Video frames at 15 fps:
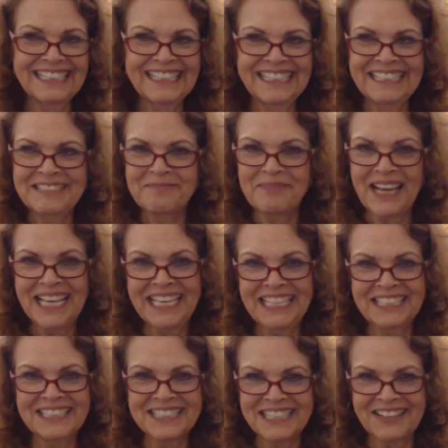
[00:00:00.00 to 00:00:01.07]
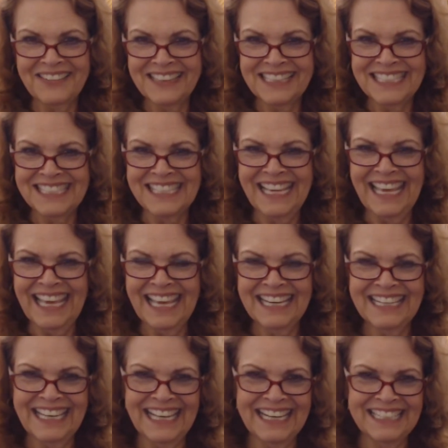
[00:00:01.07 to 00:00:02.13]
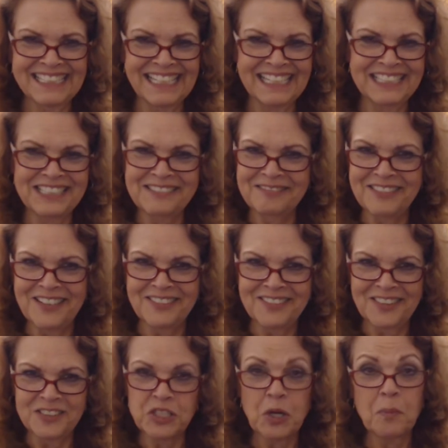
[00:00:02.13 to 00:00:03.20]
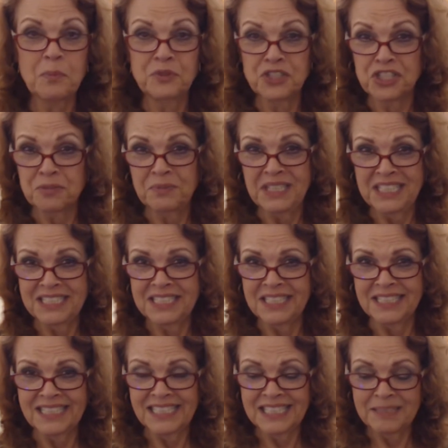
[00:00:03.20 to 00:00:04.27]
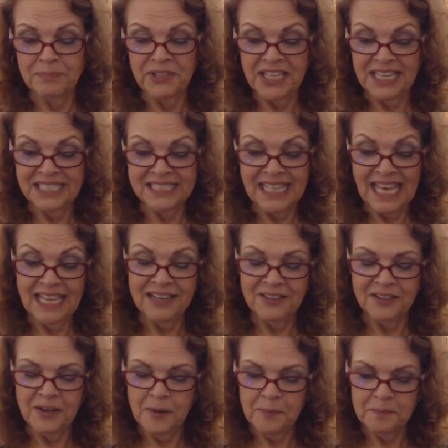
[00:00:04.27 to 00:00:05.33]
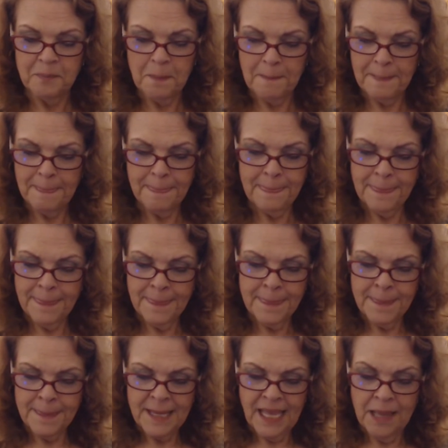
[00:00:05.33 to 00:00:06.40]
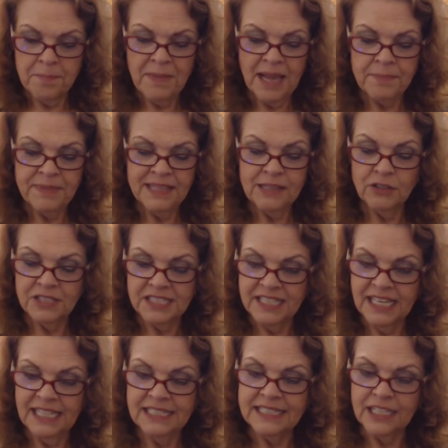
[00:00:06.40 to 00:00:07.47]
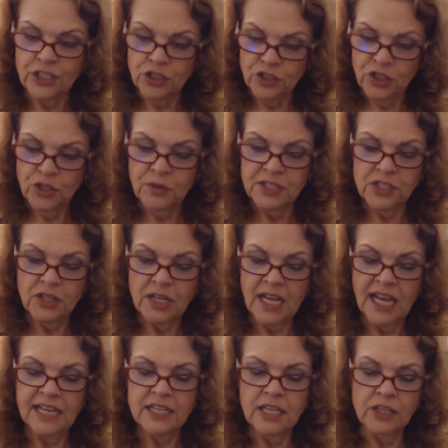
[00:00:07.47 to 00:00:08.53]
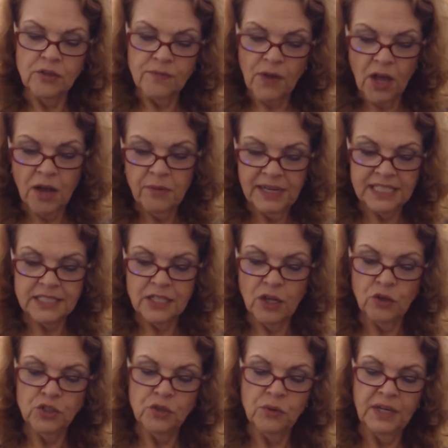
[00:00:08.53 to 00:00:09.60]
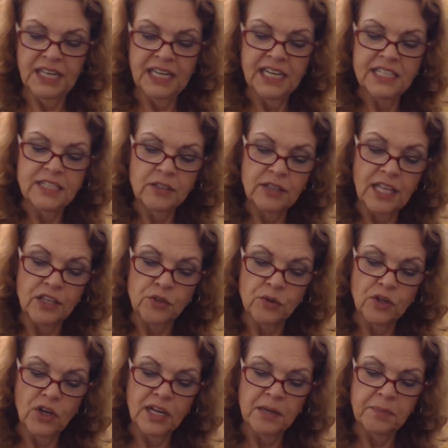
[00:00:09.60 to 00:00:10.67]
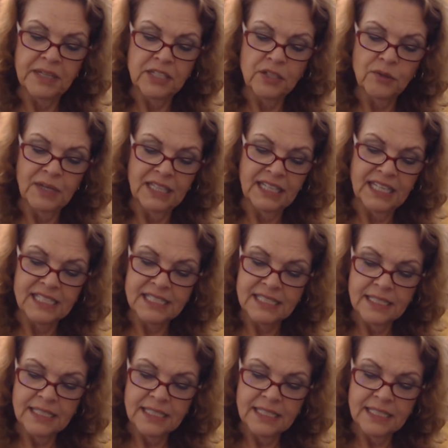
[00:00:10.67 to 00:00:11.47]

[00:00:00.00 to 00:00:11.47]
my heels are in the sand and it's like, no, no, don't push me into this place. I don't know. It might be those things that you knew in your gut. You've always known you needed that you were going to be doing this